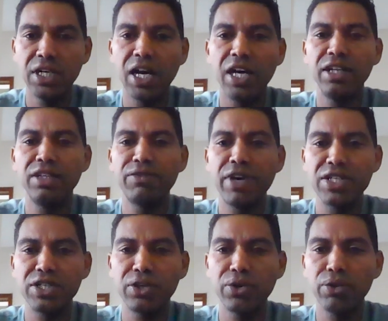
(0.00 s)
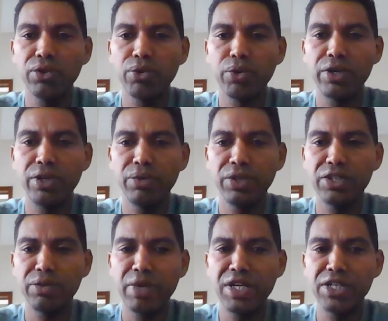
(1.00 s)
Identified as a growth corridor with
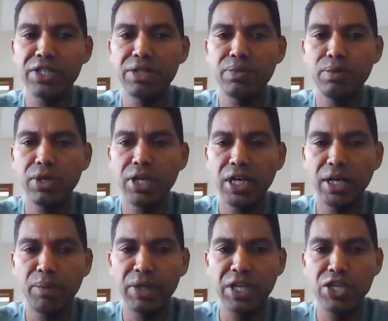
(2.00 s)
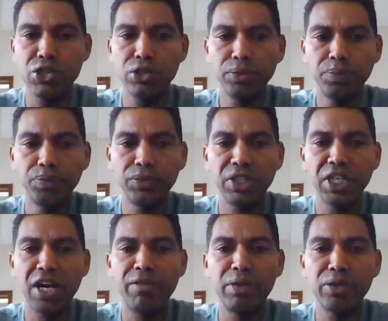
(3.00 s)
tremendous potential, the
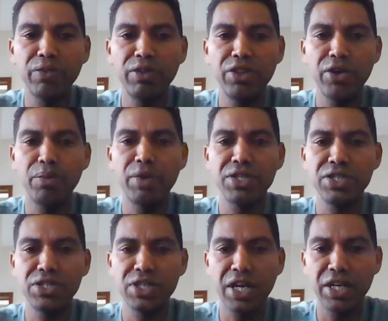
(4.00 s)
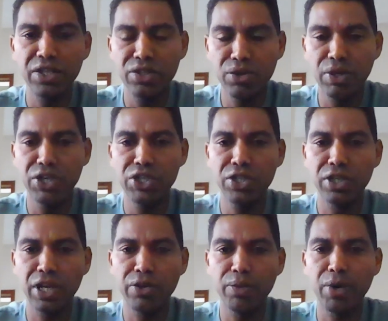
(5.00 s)
government of Ethiopia is designing 2 additional
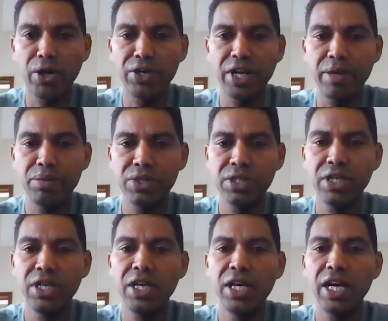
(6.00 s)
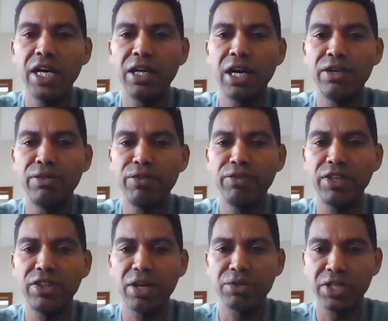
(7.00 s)
hydropower dams and
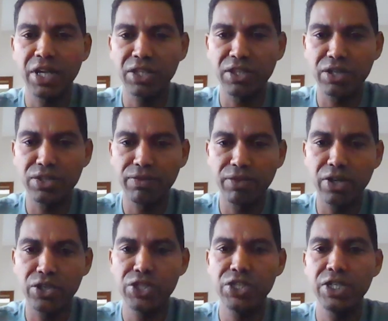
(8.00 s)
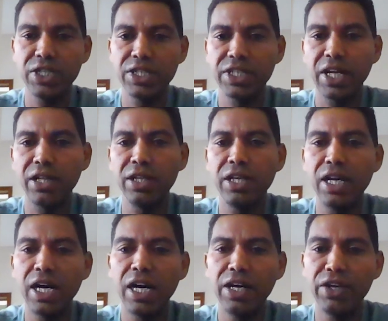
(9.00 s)
150,000 hectares of large-scale
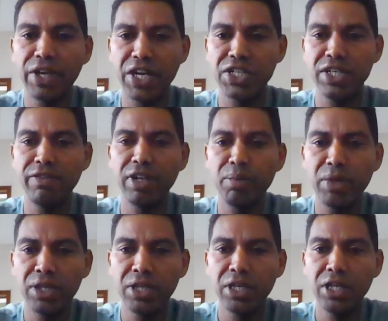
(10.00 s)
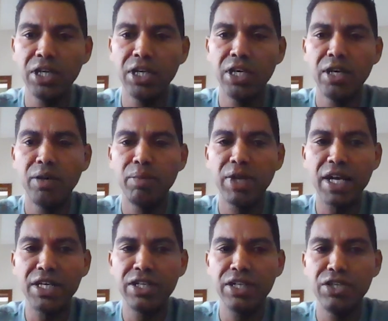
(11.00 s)
irrigation development.
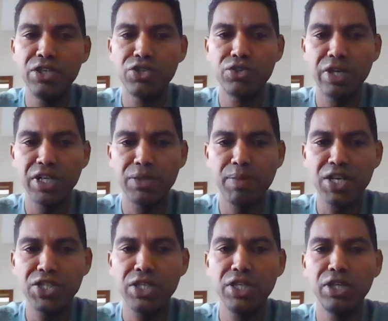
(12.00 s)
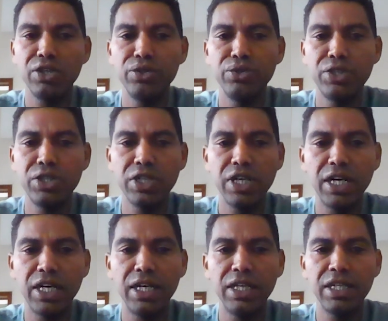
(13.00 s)
Planned industry expansion includes
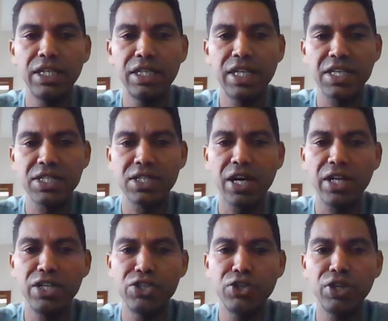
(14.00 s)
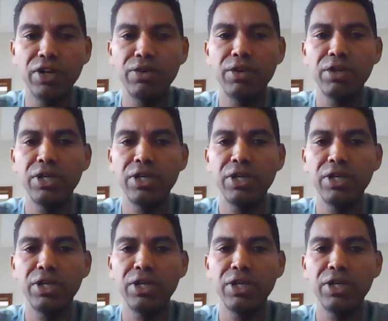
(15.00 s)
textile and sugar